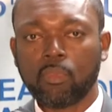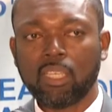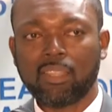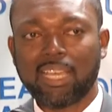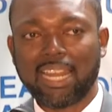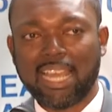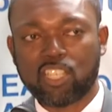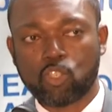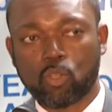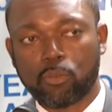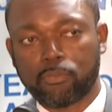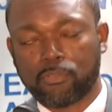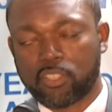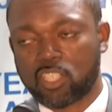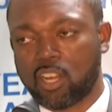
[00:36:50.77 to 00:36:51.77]
that as
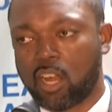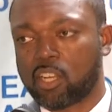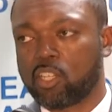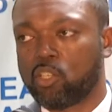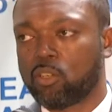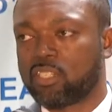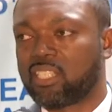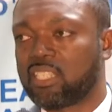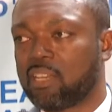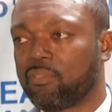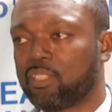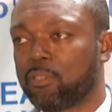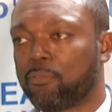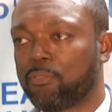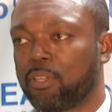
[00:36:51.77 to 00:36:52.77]
you've started your
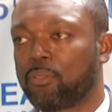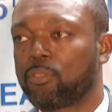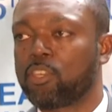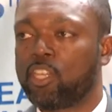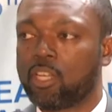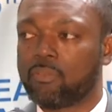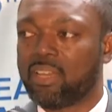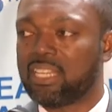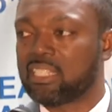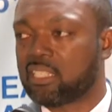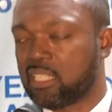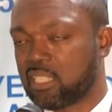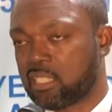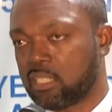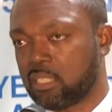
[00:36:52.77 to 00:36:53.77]
75th year of
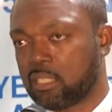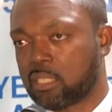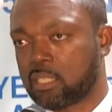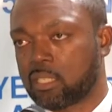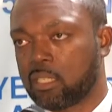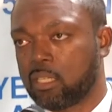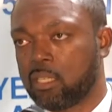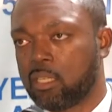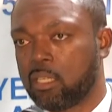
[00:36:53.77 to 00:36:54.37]
existence,